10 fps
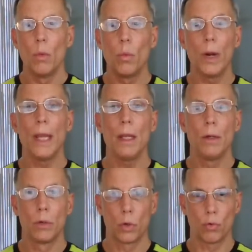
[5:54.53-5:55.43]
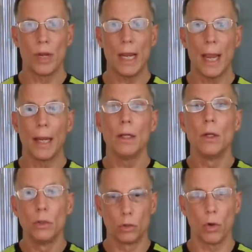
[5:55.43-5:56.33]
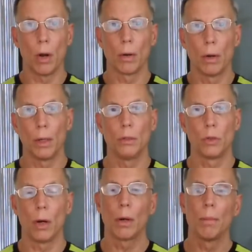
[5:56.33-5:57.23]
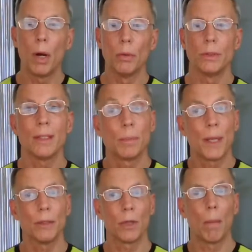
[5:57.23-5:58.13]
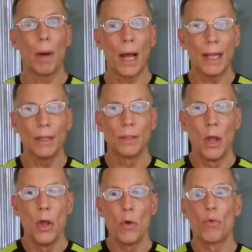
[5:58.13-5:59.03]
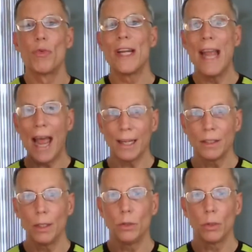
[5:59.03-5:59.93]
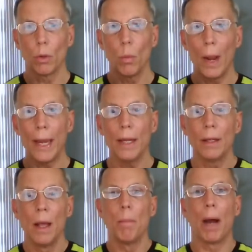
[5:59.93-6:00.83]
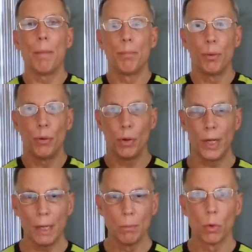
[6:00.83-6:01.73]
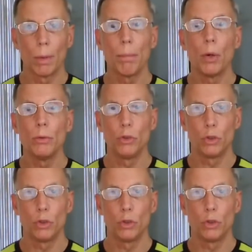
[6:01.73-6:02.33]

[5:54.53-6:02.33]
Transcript: we create stronger and stronger bones. That's because our body is reacting to the weight by putting more bone